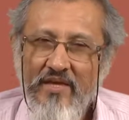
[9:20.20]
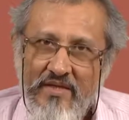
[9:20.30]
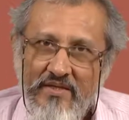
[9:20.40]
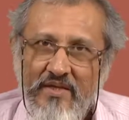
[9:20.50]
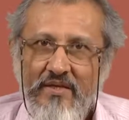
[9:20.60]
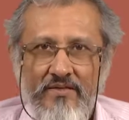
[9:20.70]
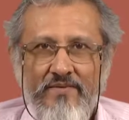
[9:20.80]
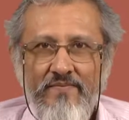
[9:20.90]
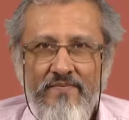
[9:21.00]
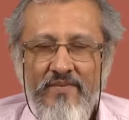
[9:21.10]

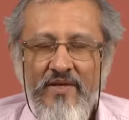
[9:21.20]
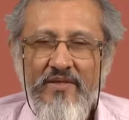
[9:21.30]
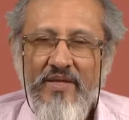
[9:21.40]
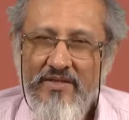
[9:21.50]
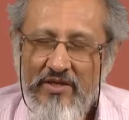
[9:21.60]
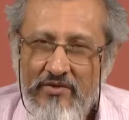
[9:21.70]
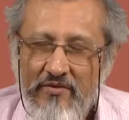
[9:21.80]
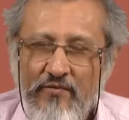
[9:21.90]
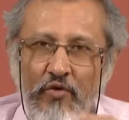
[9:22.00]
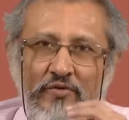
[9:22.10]
Indeed, in that
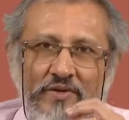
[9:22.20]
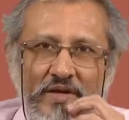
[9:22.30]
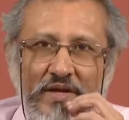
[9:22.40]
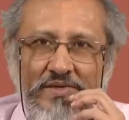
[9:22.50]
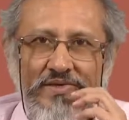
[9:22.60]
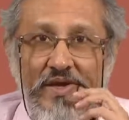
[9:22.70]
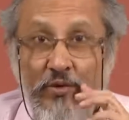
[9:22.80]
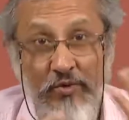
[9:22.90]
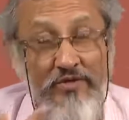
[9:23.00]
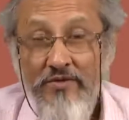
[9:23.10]
kind of context,
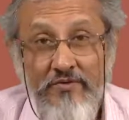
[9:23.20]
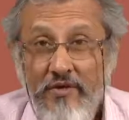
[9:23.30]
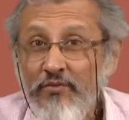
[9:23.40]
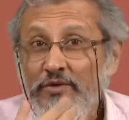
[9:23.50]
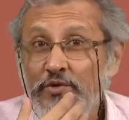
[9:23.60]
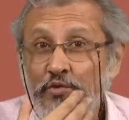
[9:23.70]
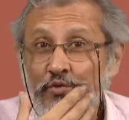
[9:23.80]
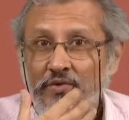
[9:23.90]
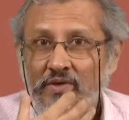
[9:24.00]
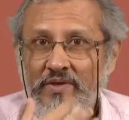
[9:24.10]
I quite agree with
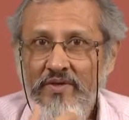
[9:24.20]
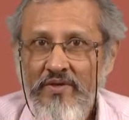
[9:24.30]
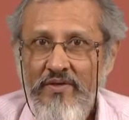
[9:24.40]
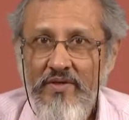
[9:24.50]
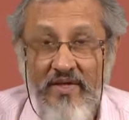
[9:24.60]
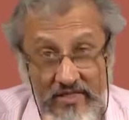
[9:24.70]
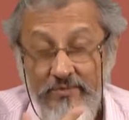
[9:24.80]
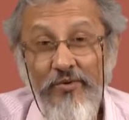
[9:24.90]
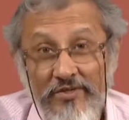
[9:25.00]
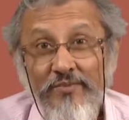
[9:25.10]
you. It
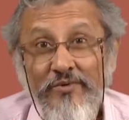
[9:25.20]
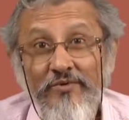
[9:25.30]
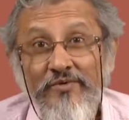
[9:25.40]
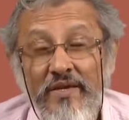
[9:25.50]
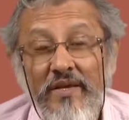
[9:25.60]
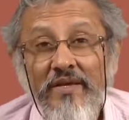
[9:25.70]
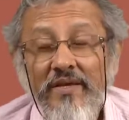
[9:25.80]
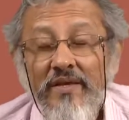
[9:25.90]
is possible to say,